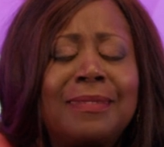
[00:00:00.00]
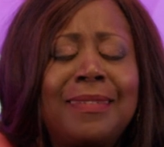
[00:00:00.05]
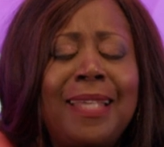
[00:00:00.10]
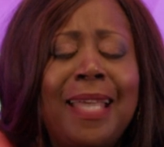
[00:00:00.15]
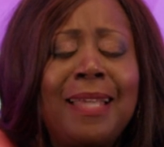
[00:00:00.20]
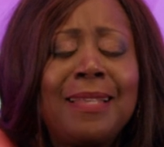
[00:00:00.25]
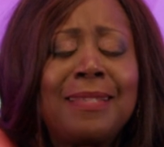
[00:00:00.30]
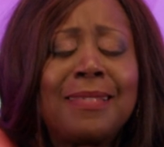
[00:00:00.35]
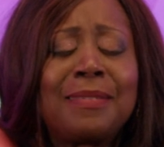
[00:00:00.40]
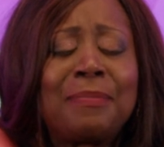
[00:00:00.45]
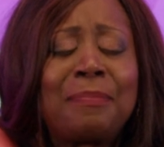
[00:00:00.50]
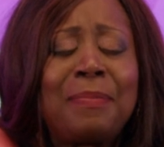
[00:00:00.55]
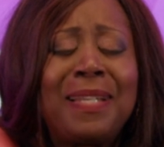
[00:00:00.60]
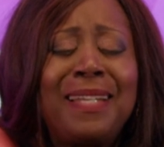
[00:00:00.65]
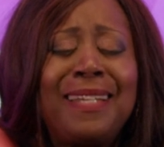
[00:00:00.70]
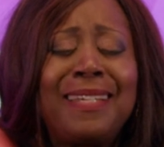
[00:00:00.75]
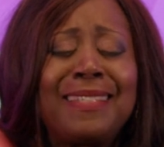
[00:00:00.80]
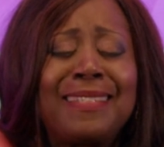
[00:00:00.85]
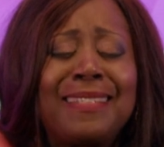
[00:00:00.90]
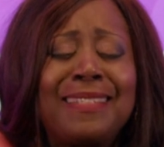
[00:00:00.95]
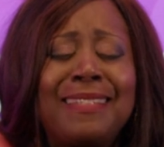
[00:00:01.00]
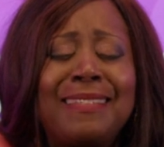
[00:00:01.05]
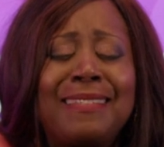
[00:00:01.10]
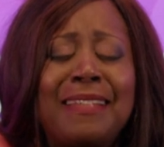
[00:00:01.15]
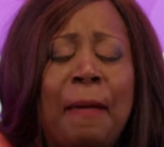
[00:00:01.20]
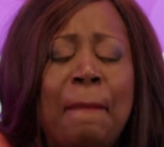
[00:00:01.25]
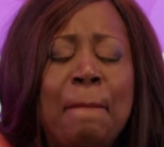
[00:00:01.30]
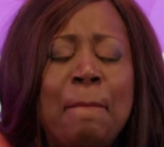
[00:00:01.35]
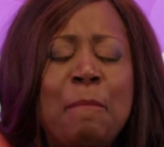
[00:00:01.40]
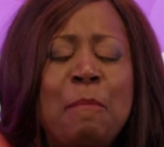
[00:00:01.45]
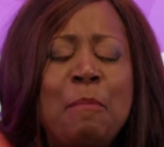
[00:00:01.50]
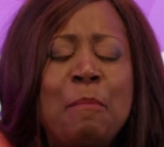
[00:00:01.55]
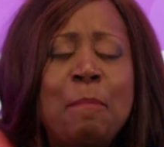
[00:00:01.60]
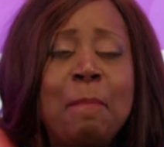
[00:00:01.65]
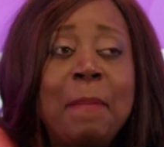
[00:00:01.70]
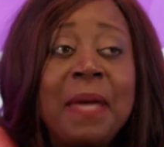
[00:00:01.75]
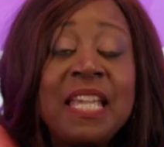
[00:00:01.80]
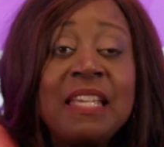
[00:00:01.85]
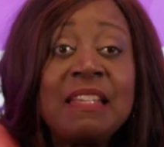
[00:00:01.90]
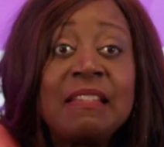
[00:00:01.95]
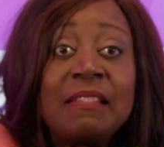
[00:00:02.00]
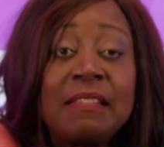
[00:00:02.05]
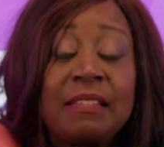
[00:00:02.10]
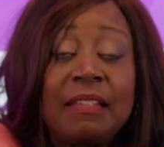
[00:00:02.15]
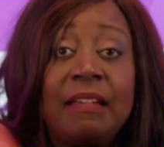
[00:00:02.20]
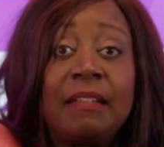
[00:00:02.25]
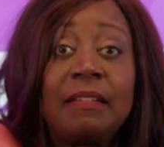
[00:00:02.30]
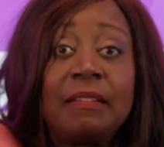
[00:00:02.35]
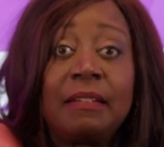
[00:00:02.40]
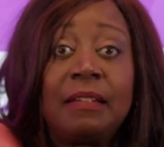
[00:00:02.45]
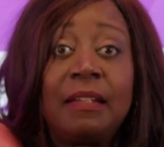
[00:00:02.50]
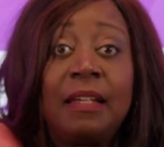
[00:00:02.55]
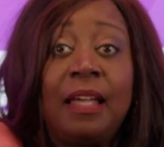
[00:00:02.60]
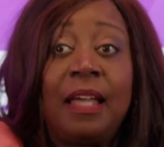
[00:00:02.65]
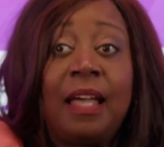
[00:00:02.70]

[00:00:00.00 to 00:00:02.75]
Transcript: this place is amazing.